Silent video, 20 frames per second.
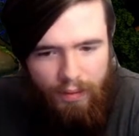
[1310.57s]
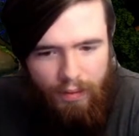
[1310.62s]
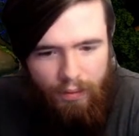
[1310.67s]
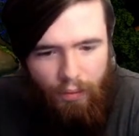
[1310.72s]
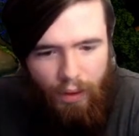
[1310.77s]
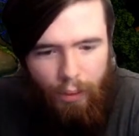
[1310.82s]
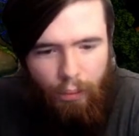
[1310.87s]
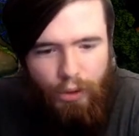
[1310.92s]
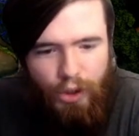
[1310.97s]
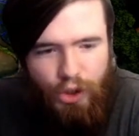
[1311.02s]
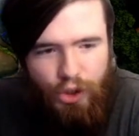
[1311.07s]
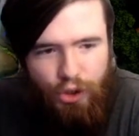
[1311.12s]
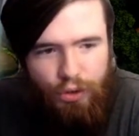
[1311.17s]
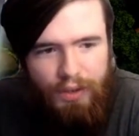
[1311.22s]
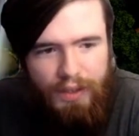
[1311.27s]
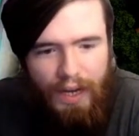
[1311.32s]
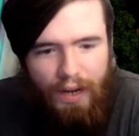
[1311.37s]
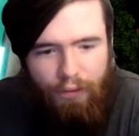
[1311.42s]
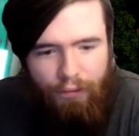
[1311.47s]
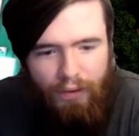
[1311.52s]
Right, we should
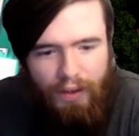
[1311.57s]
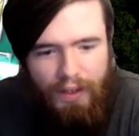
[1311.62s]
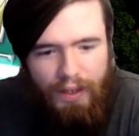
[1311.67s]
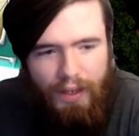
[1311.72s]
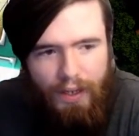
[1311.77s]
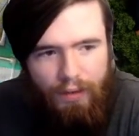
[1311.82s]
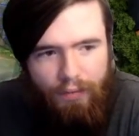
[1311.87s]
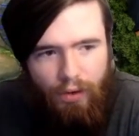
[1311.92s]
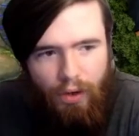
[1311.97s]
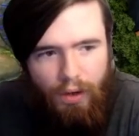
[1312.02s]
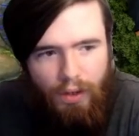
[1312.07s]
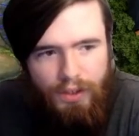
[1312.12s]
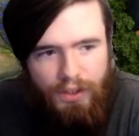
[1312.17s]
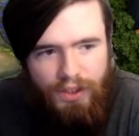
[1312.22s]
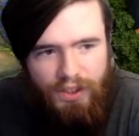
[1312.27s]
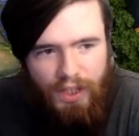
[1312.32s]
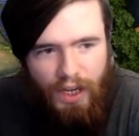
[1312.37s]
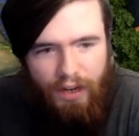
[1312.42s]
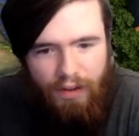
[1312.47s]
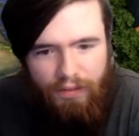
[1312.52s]
definitely have gone
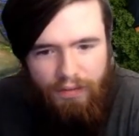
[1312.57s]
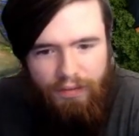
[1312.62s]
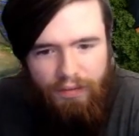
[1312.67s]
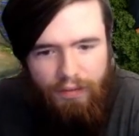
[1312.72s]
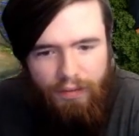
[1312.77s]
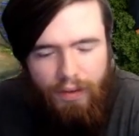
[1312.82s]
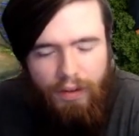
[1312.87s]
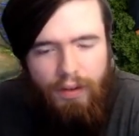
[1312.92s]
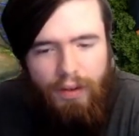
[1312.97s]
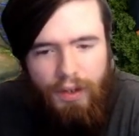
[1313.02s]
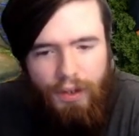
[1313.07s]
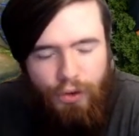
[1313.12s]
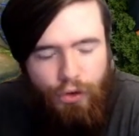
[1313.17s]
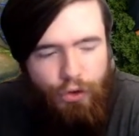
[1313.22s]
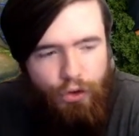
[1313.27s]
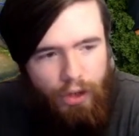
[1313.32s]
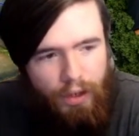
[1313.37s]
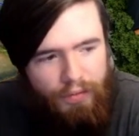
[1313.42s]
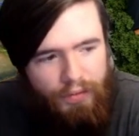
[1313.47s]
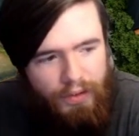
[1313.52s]
safe in the
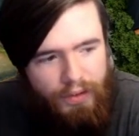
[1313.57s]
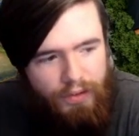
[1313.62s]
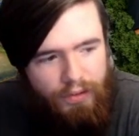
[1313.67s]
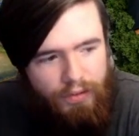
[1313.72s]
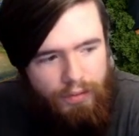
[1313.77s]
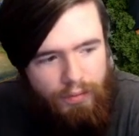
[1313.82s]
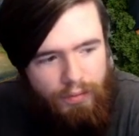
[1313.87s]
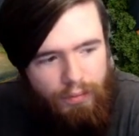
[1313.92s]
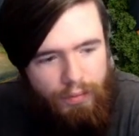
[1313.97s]
draw phase.